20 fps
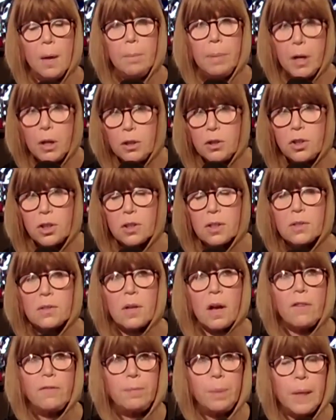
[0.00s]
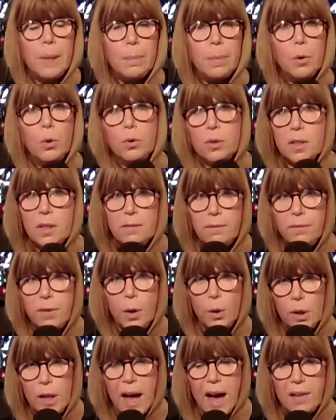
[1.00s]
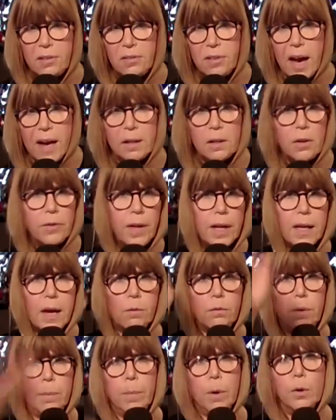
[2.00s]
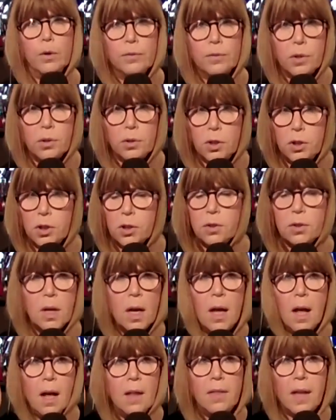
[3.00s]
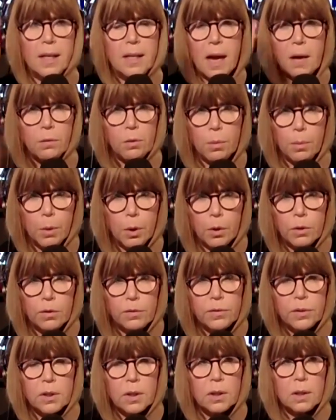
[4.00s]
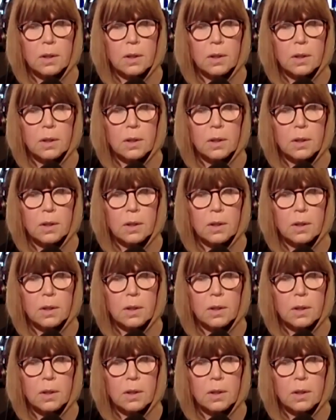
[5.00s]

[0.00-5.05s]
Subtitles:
Purges of people who didn't vote last cycle, they get removed. They get removed.